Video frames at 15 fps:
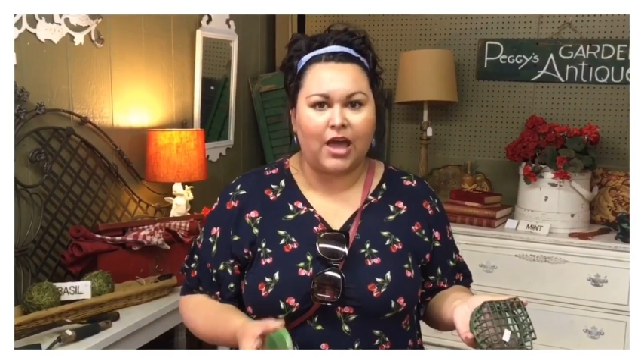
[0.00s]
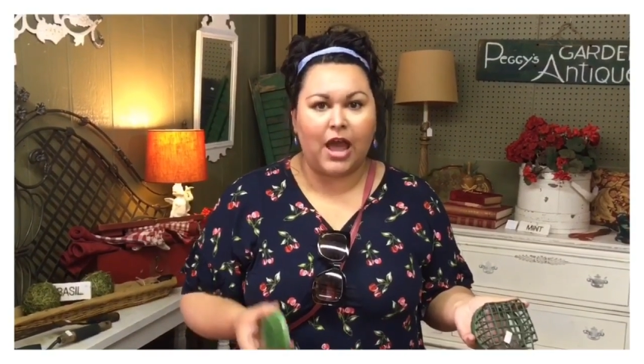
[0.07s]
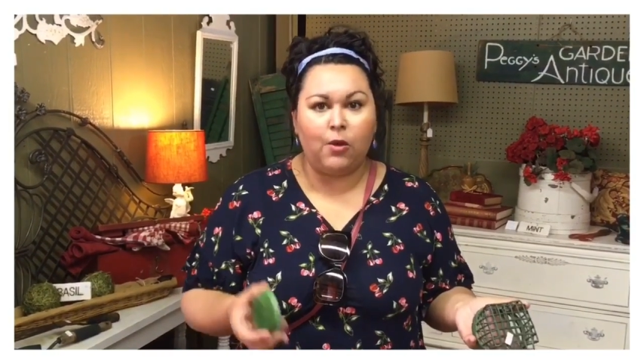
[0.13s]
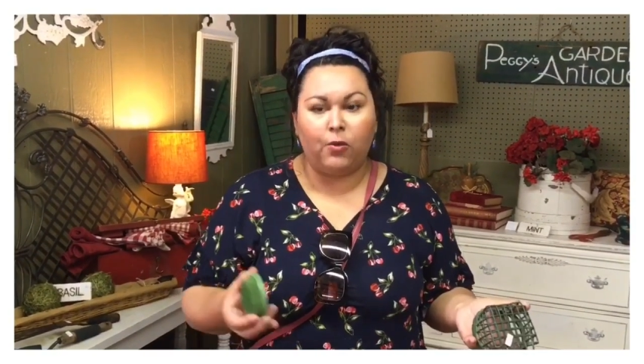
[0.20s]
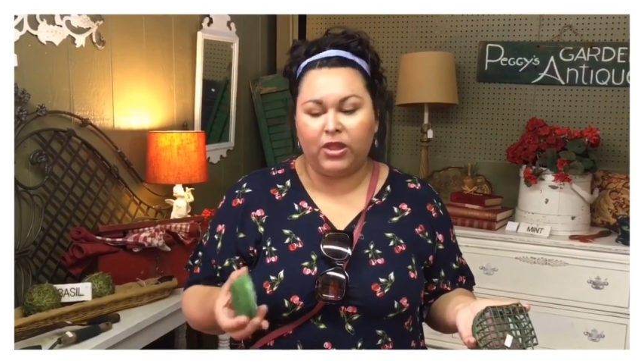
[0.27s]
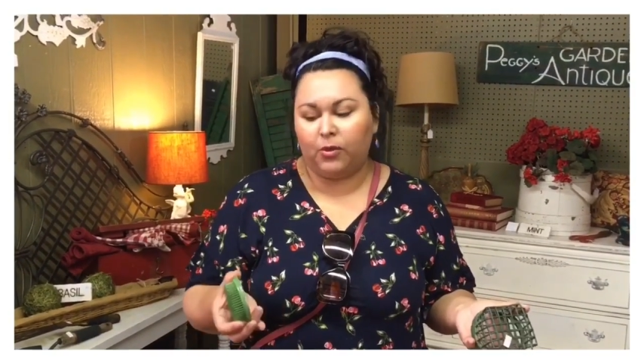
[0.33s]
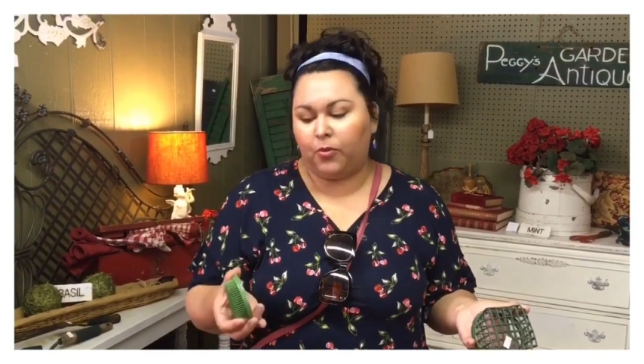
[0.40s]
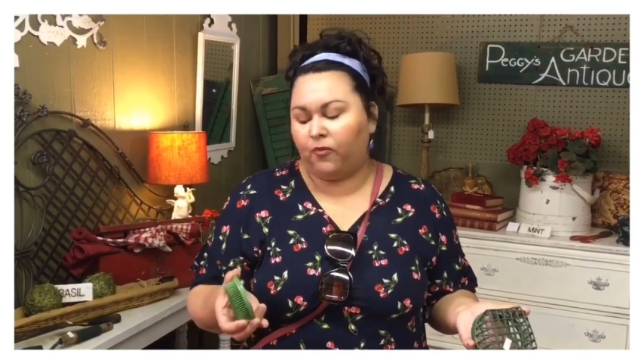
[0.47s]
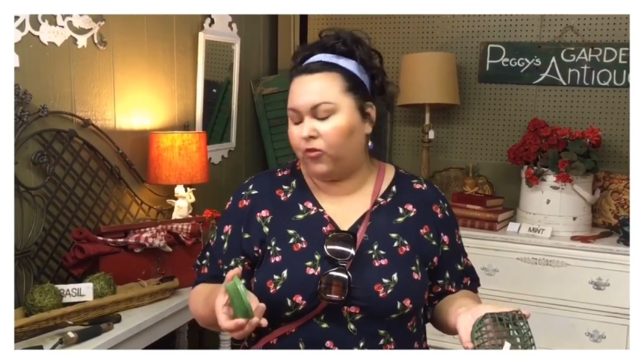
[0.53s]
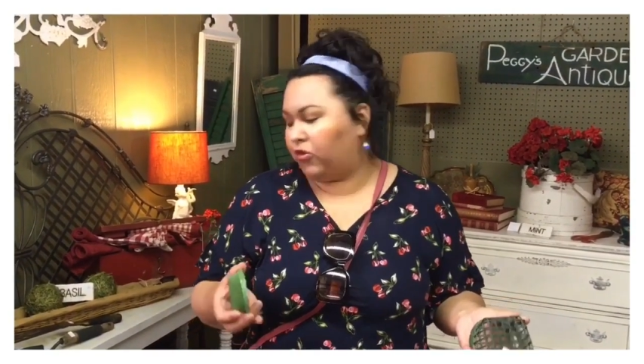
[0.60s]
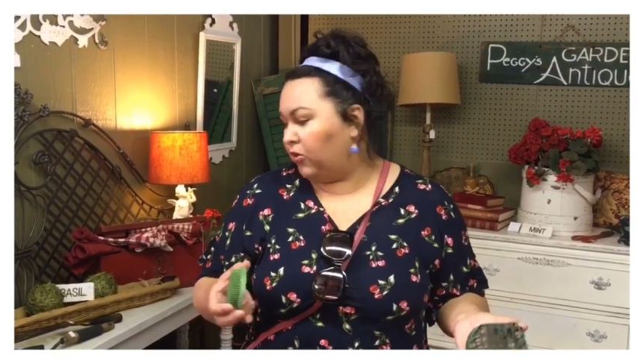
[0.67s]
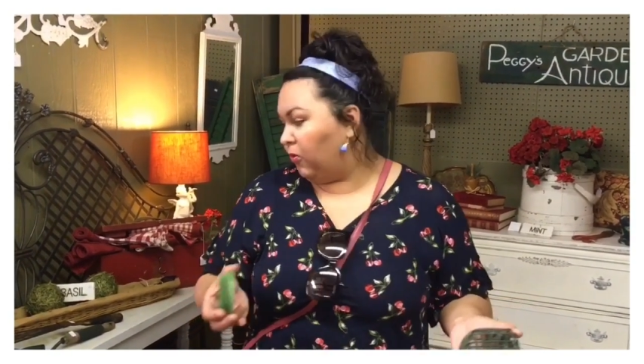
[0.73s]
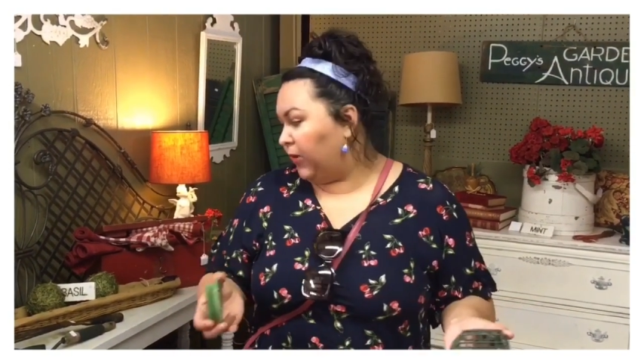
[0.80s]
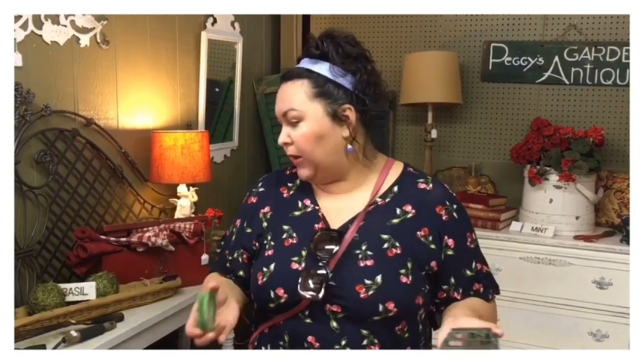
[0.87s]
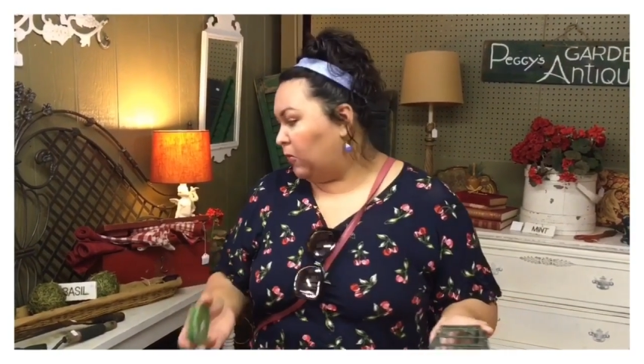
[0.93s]
I really prefer
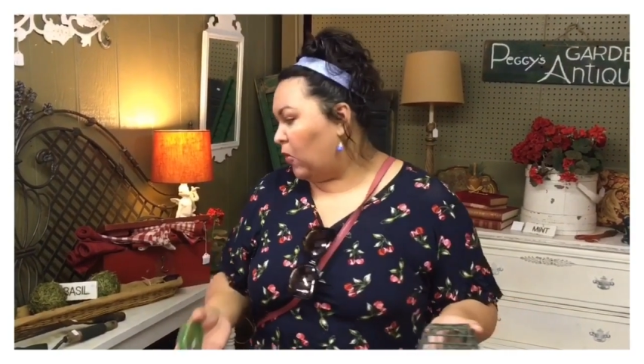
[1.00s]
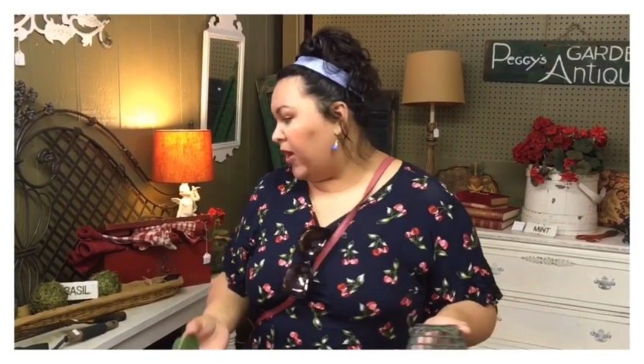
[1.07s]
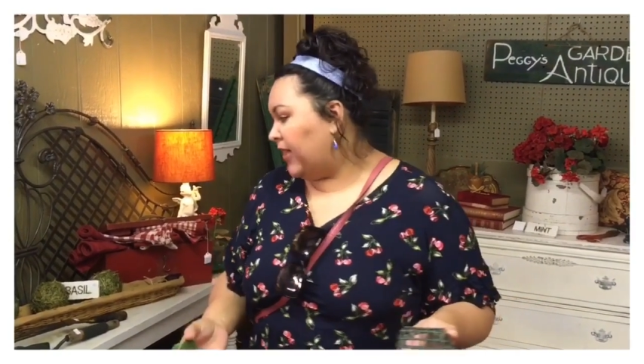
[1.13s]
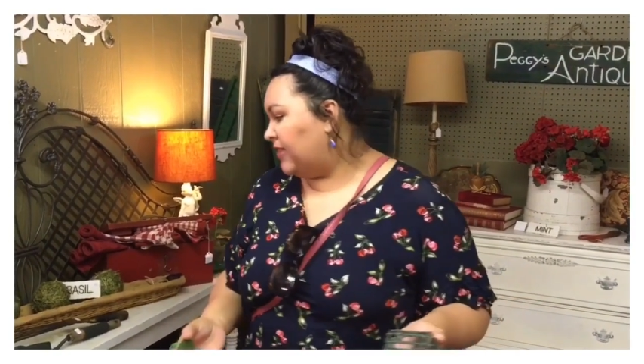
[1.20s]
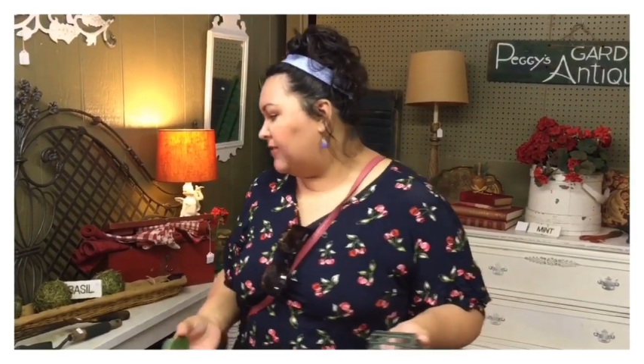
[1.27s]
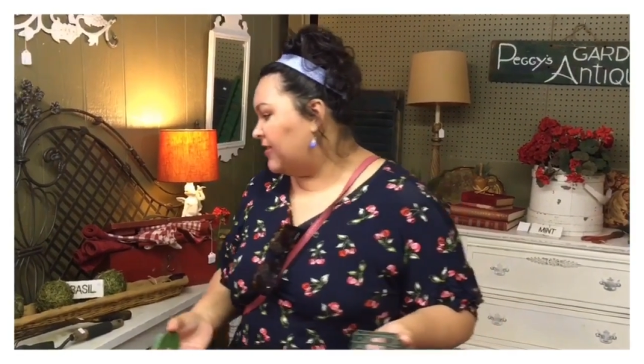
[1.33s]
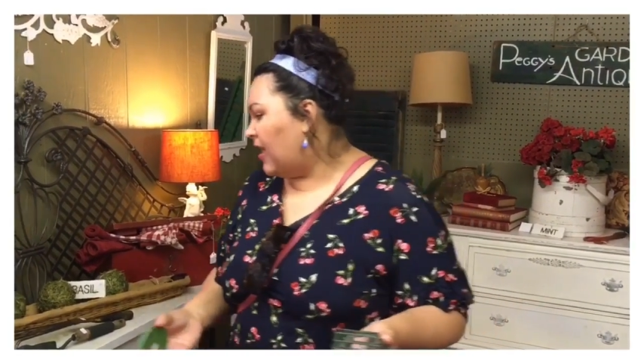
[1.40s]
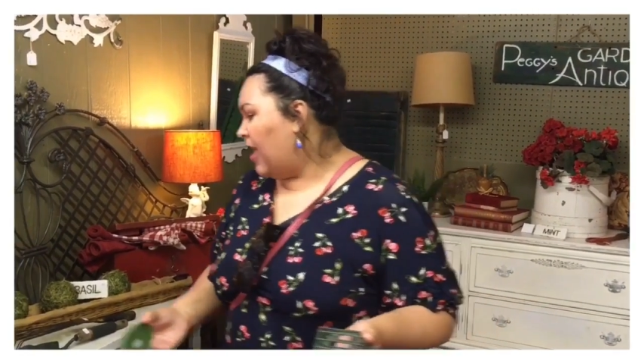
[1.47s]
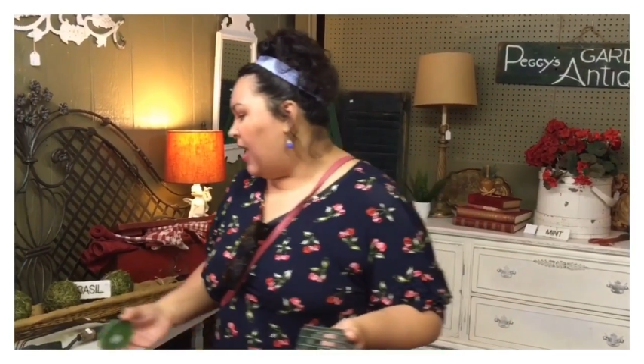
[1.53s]
the green ones.